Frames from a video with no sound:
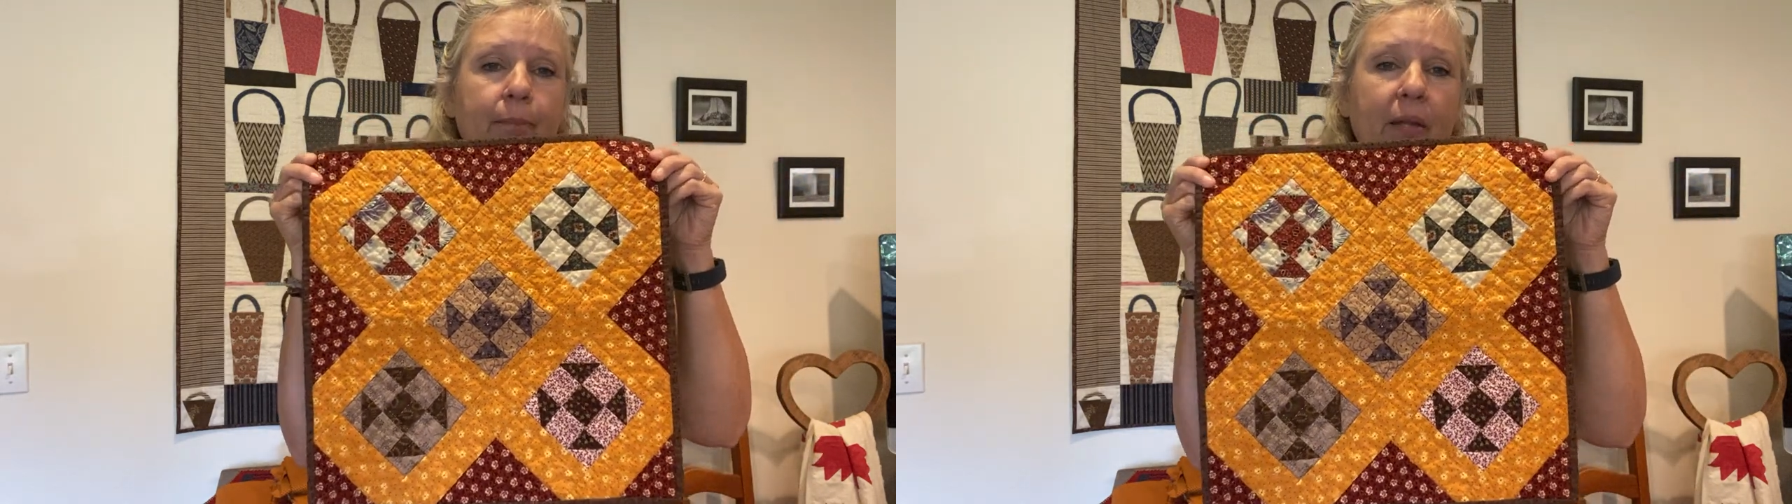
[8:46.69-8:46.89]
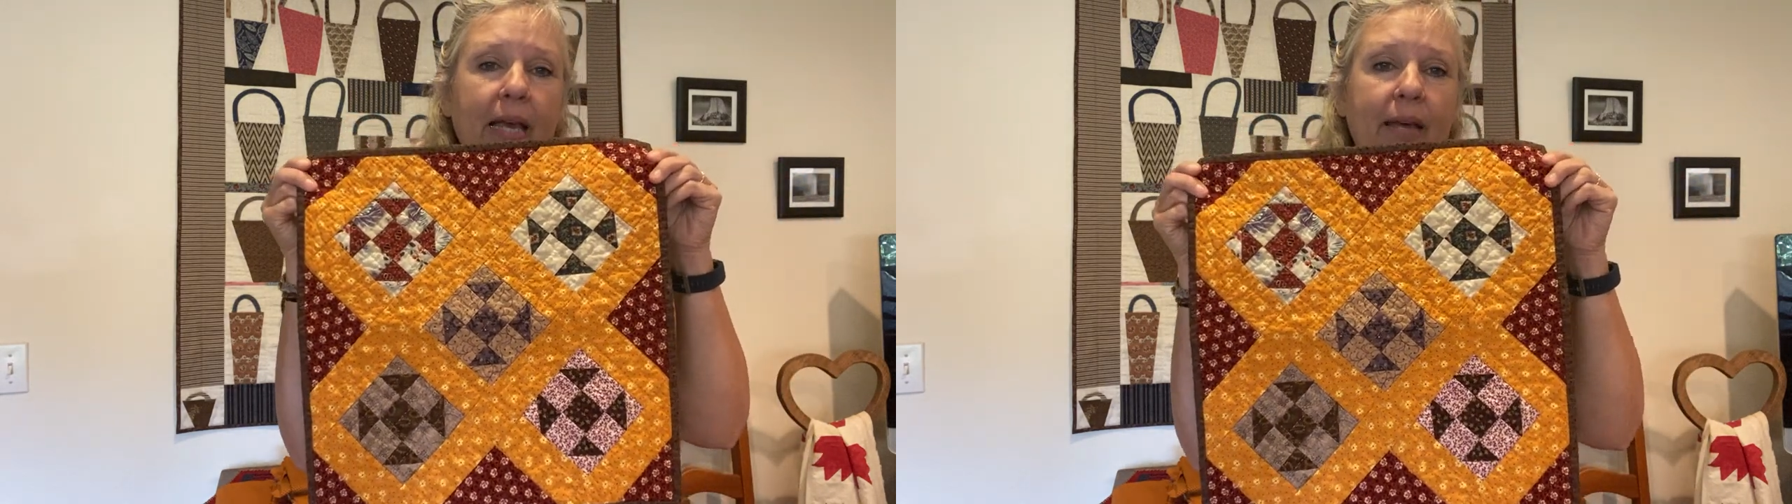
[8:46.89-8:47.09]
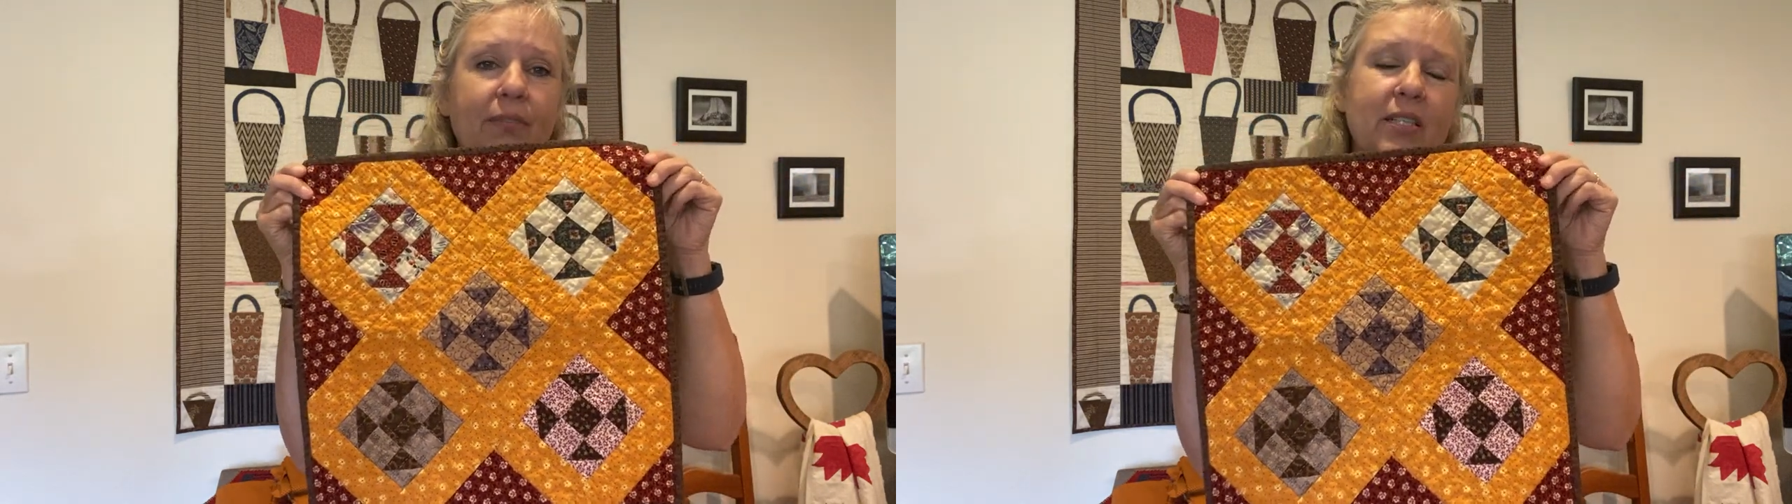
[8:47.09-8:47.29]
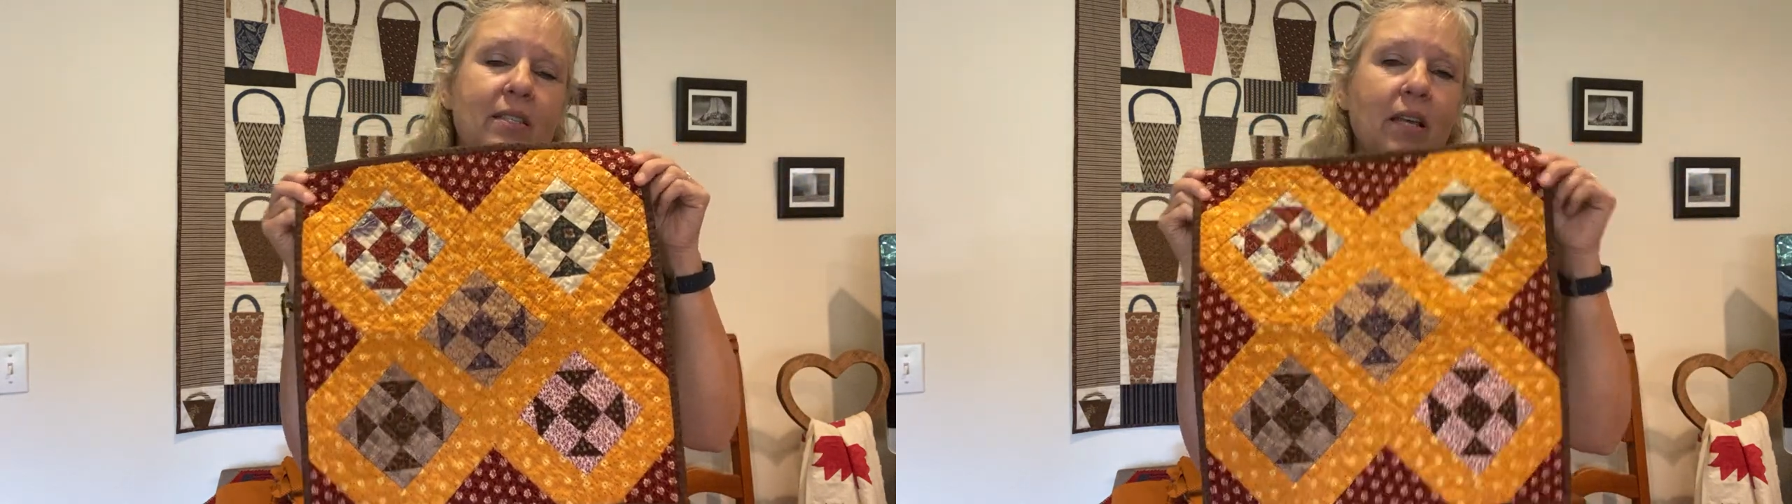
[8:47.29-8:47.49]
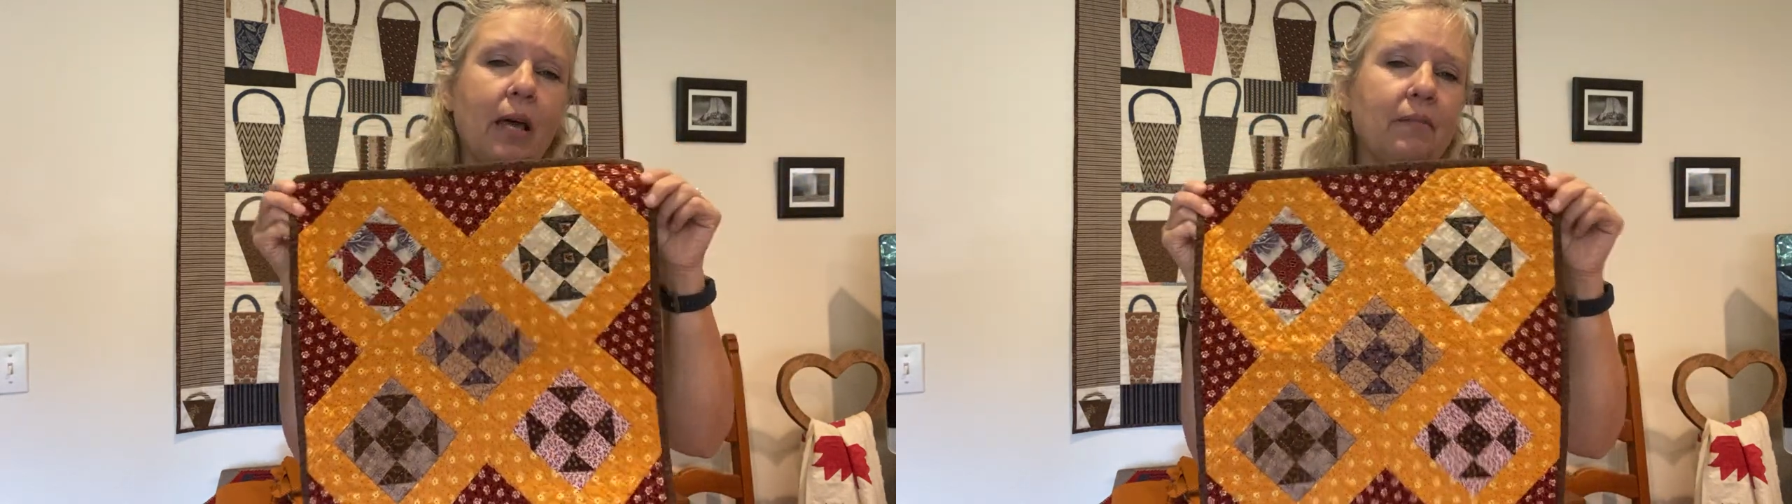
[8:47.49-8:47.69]
And this is
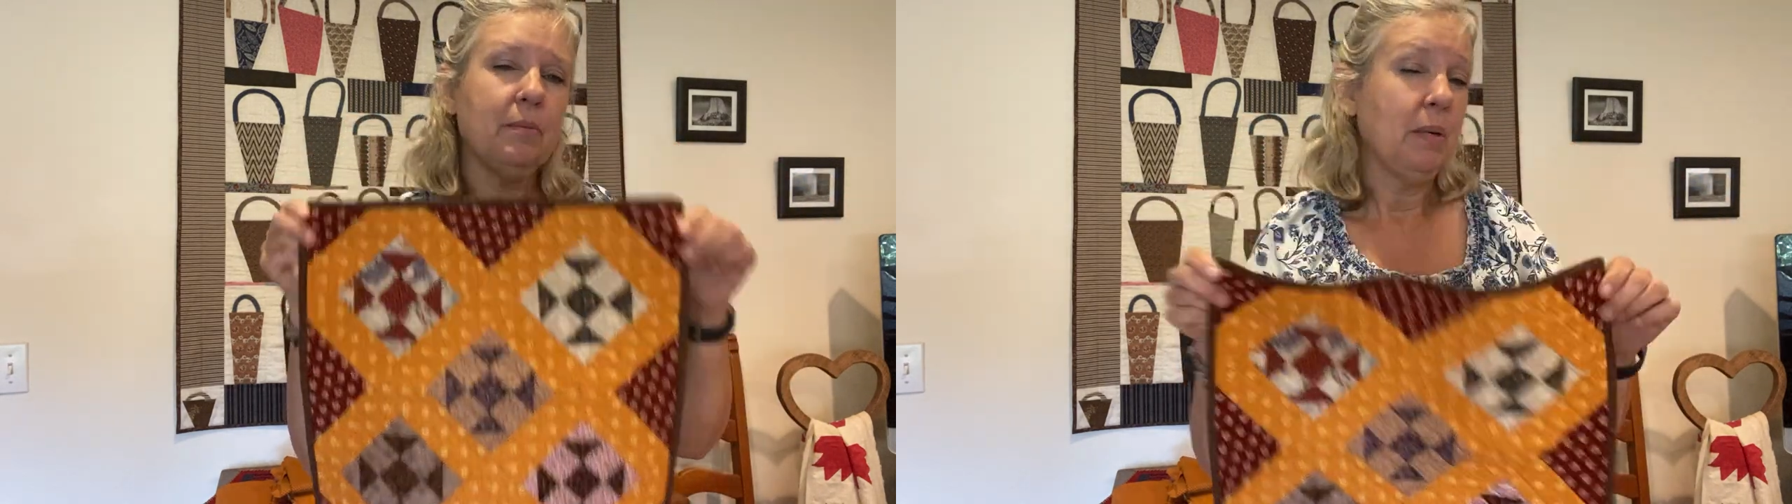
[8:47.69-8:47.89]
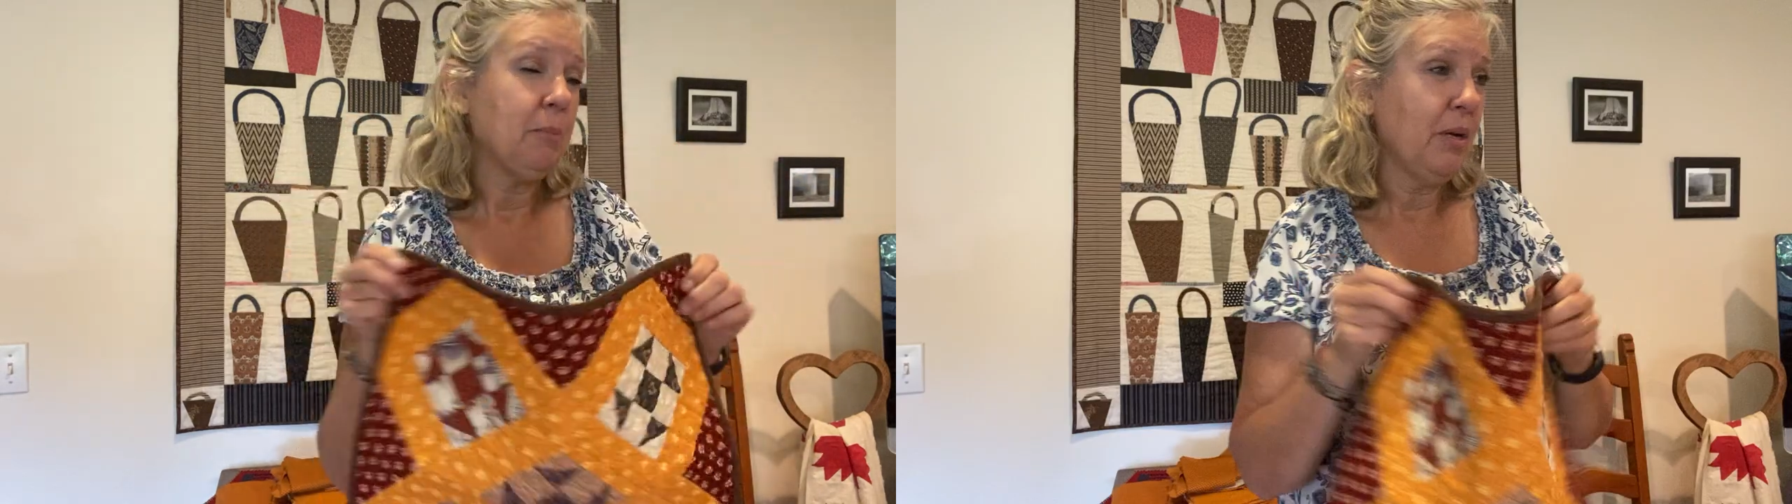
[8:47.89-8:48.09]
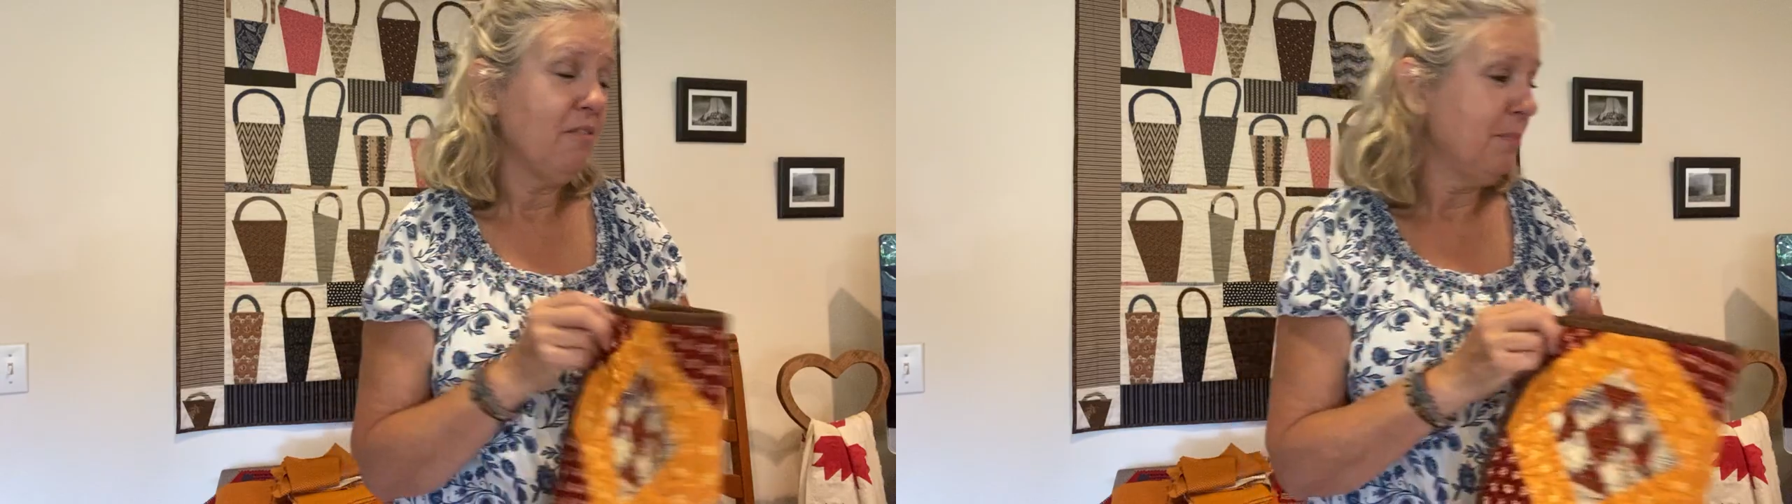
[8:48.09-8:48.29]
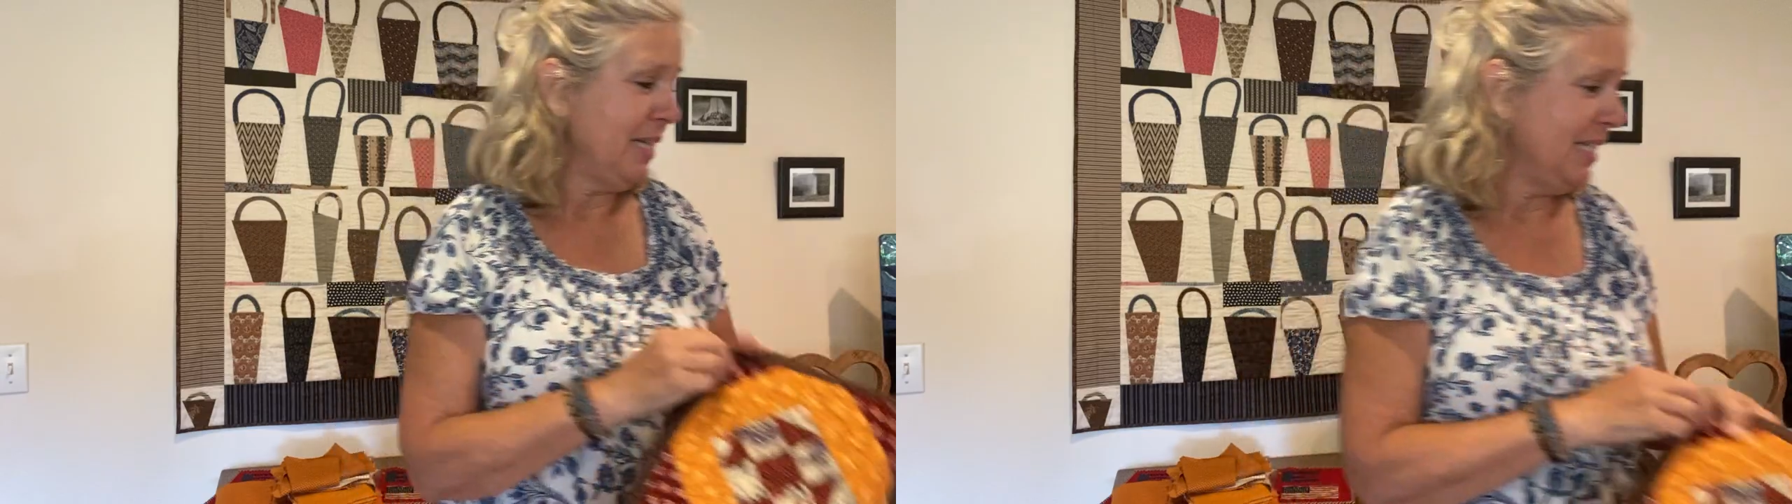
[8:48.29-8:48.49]
kind of in memory of my